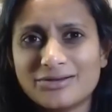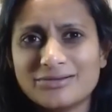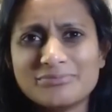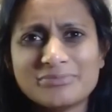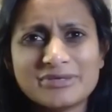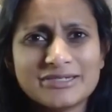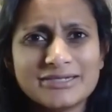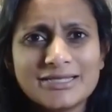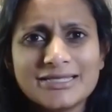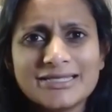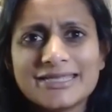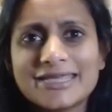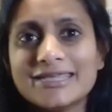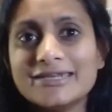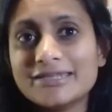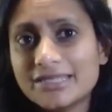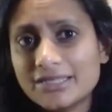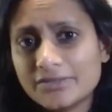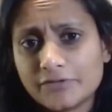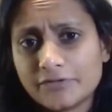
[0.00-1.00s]
on, but in
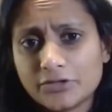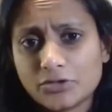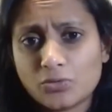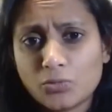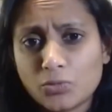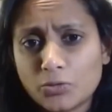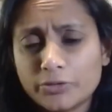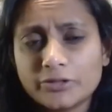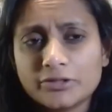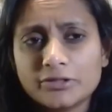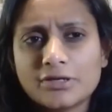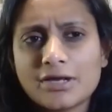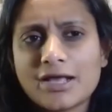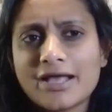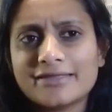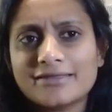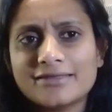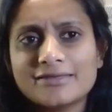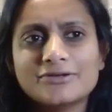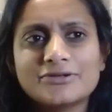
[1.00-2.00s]
a given quarter,
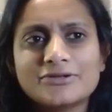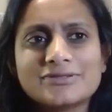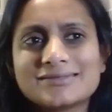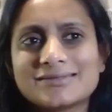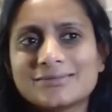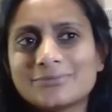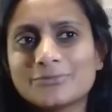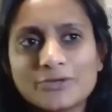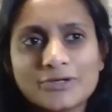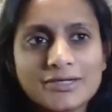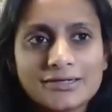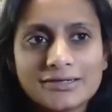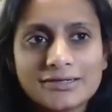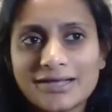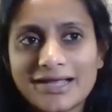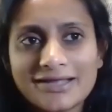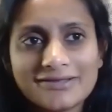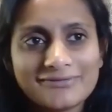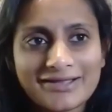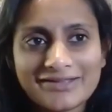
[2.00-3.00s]
it's somewhere,
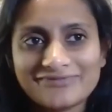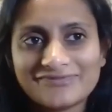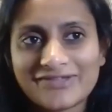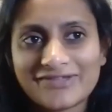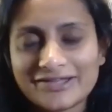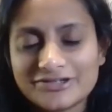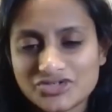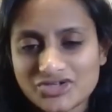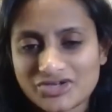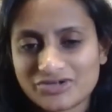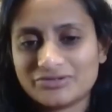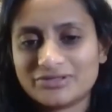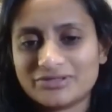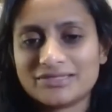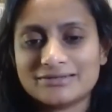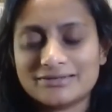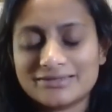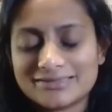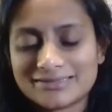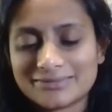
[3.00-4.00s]
I find
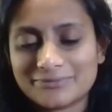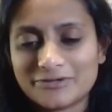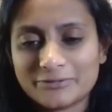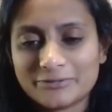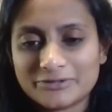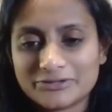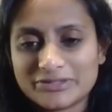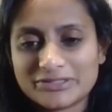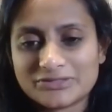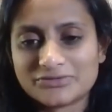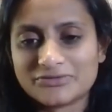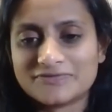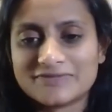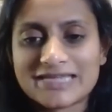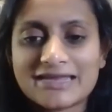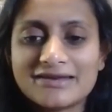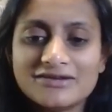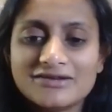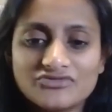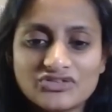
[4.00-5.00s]
generally that it's somewhere between sort
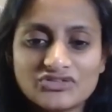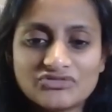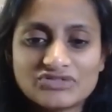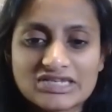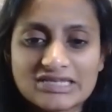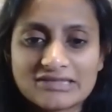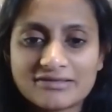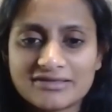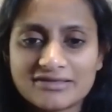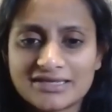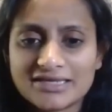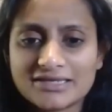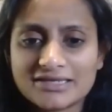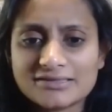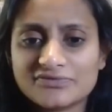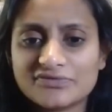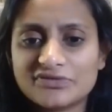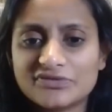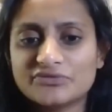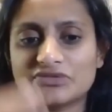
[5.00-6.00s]
of 10 and 15
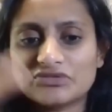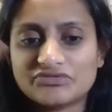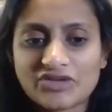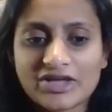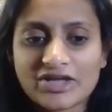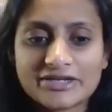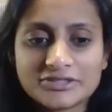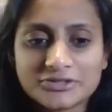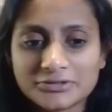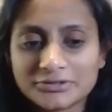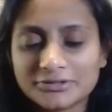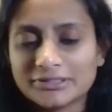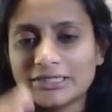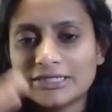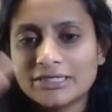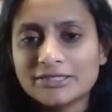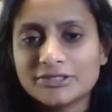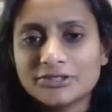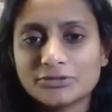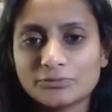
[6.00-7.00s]
things if you define
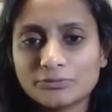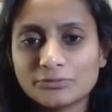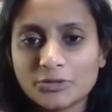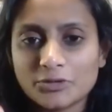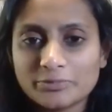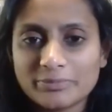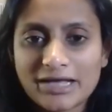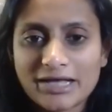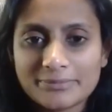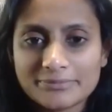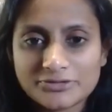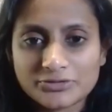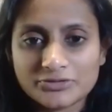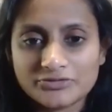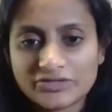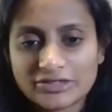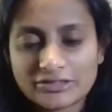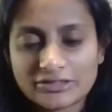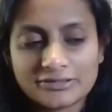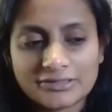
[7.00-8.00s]
your roadmap sort of
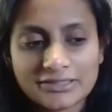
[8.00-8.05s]
in